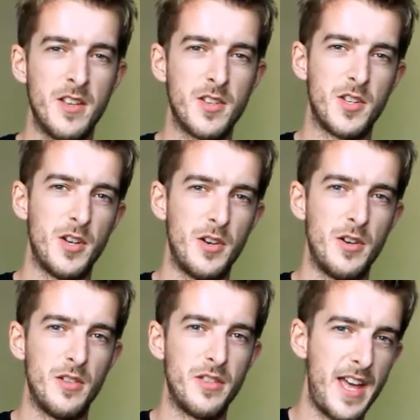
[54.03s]

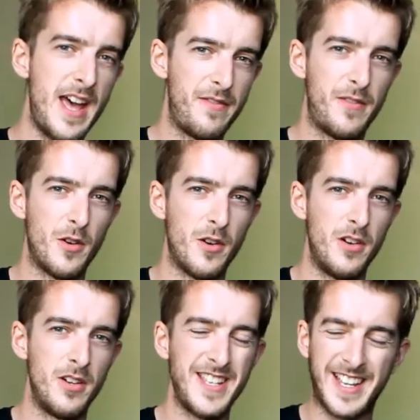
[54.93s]
So
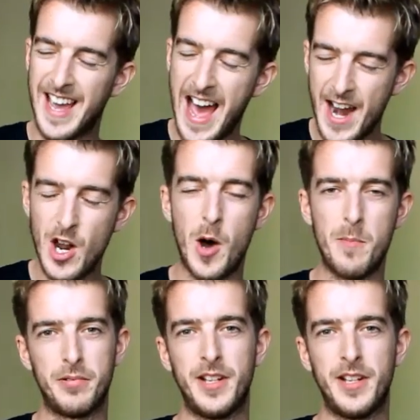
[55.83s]
therefore, you cannot